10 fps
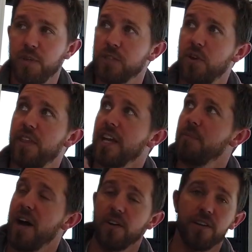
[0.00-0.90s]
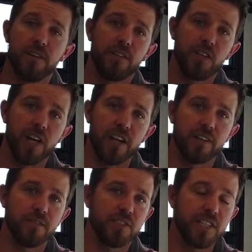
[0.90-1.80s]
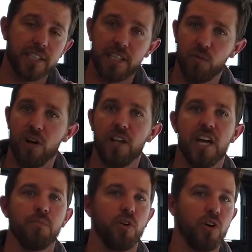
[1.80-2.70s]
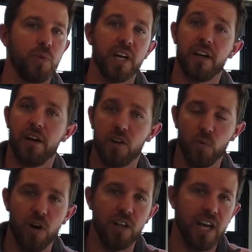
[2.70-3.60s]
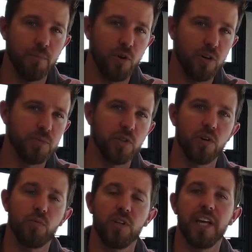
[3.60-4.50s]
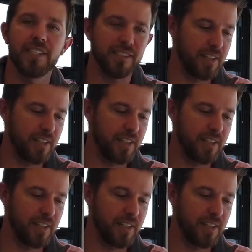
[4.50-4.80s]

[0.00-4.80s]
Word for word: Because when you think about it, you got a 60 watt light bulb, you got a 100 watt light bulb, so it relates